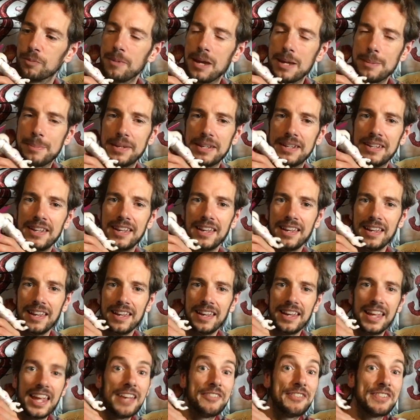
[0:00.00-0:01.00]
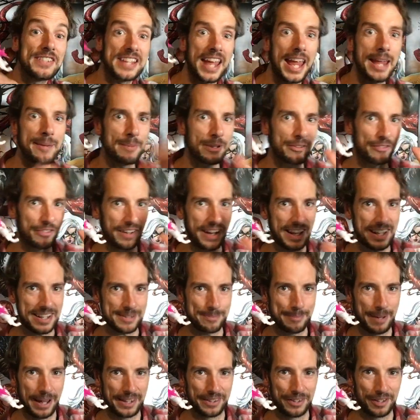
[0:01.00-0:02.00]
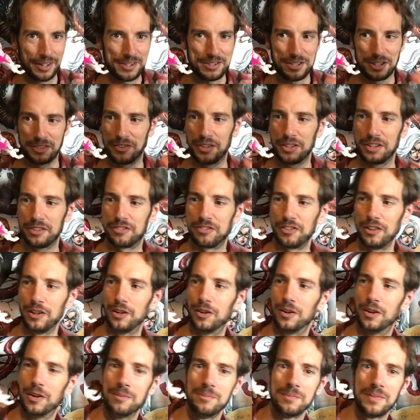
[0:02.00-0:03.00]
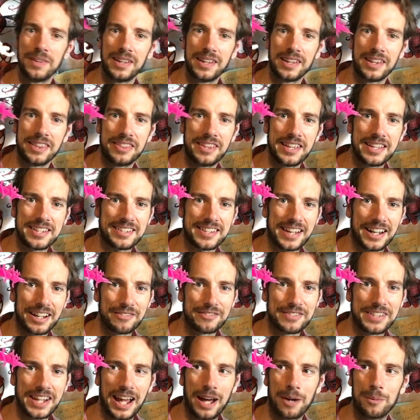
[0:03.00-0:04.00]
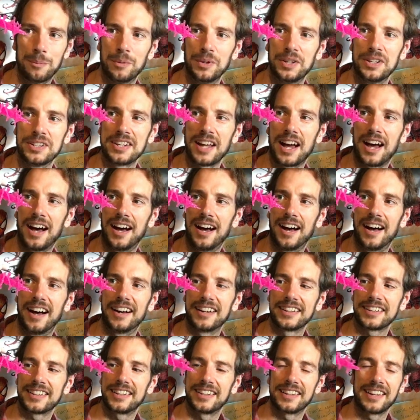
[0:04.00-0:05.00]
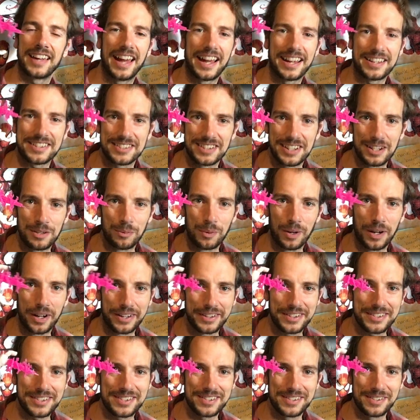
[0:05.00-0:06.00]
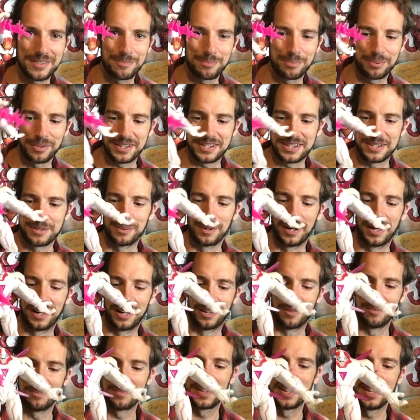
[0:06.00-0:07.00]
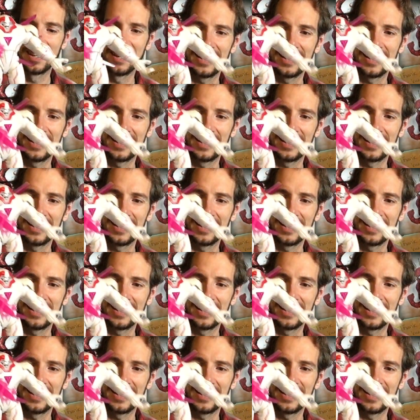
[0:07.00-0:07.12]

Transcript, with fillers: Maybe if he's aiming for an X-Man, though, sort of on the floor, this kind of downward arc actually works pretty well.